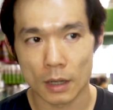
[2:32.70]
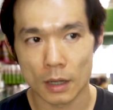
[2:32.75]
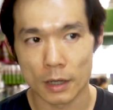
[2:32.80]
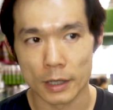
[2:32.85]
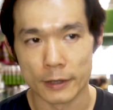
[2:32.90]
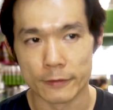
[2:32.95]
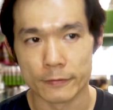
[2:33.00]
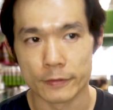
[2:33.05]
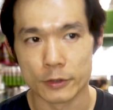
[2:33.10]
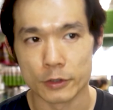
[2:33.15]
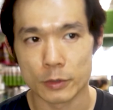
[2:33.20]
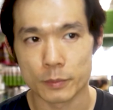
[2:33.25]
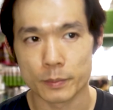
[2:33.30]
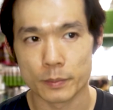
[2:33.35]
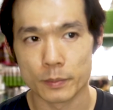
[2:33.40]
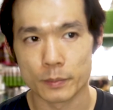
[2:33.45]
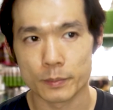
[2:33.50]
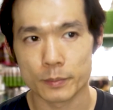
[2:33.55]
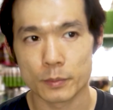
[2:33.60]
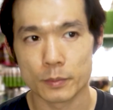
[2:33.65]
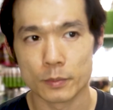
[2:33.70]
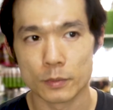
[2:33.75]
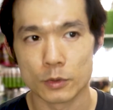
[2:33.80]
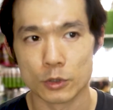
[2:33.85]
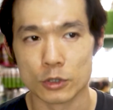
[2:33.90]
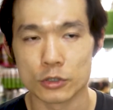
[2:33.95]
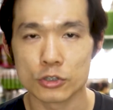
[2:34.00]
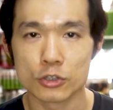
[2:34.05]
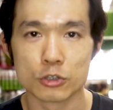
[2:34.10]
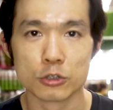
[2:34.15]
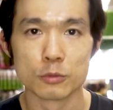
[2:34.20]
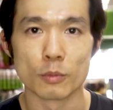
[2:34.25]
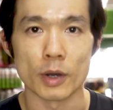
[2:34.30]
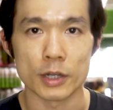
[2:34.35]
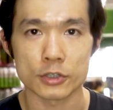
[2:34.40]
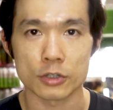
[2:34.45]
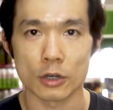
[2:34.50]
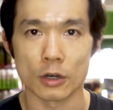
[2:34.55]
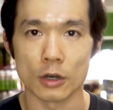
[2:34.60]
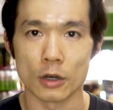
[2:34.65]
if you use too
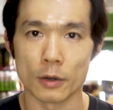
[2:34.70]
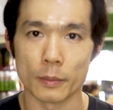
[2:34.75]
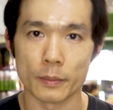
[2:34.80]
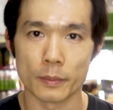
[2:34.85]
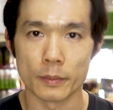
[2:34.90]
much or